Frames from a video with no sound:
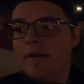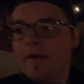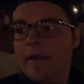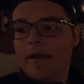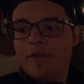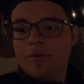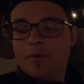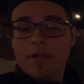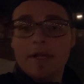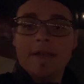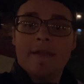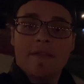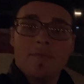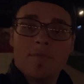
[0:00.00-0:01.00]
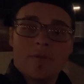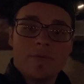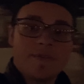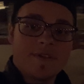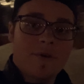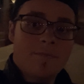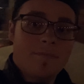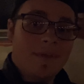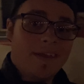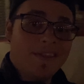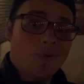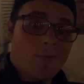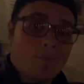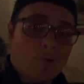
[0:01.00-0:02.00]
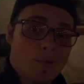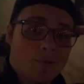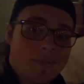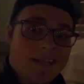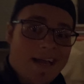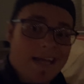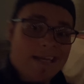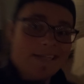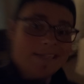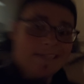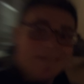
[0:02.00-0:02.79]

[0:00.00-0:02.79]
and you align that to polar scope, and you are polar aligned.